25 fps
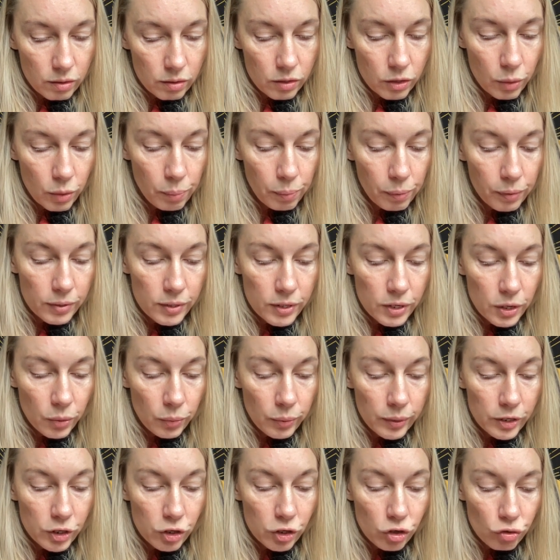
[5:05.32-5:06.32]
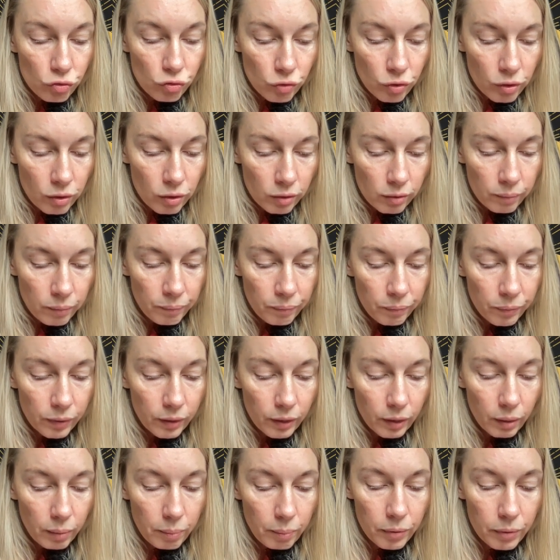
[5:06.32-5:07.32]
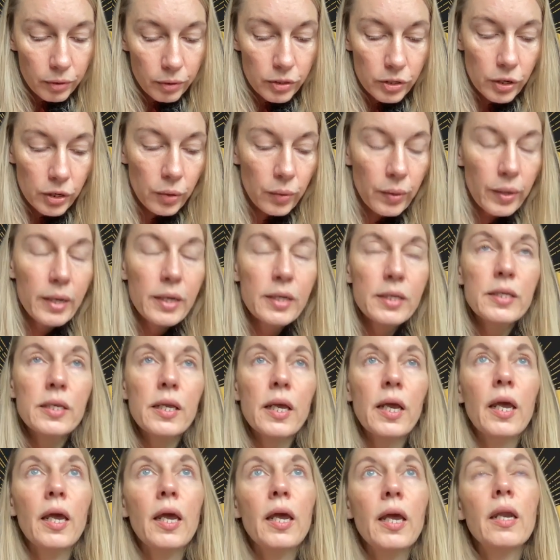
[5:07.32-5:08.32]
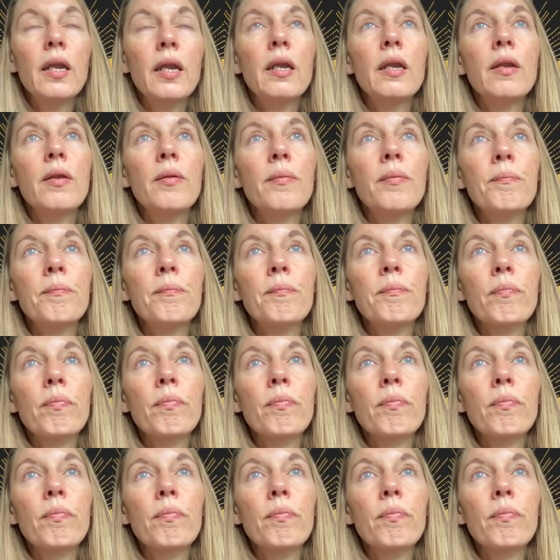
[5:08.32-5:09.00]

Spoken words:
So Pluto is strong. Pluto is in